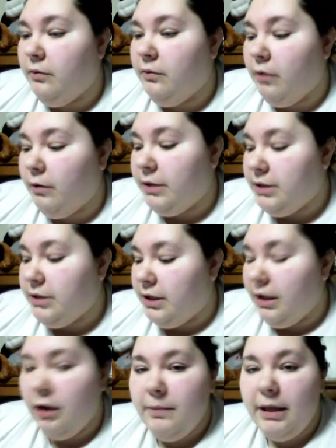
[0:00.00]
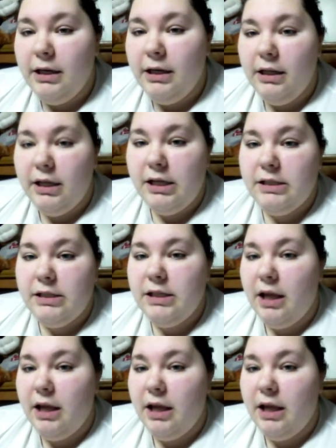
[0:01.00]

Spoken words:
grow into the young man he is,